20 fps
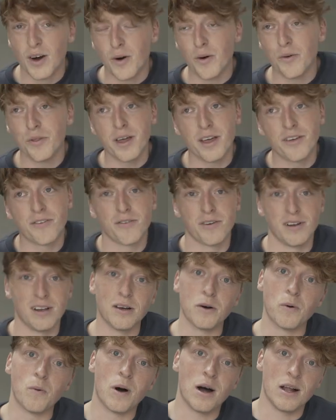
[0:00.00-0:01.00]
Or nice for a
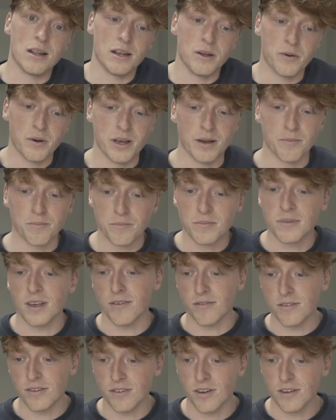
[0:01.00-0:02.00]
little while anyway. I'm
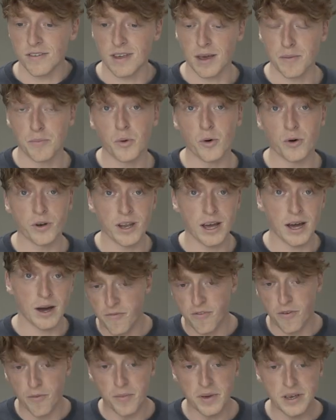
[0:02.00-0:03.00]
definitely starting to get bored now.
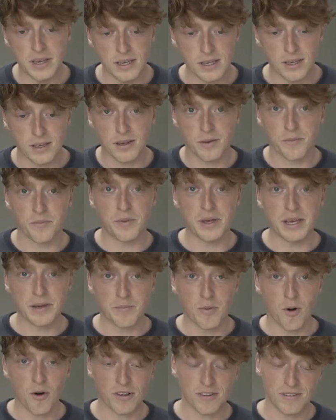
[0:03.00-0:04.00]
For me, being
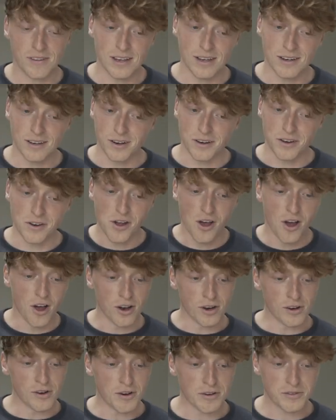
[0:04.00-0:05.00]
boxed in and
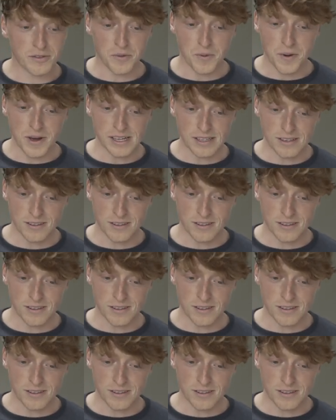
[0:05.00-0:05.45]
locked away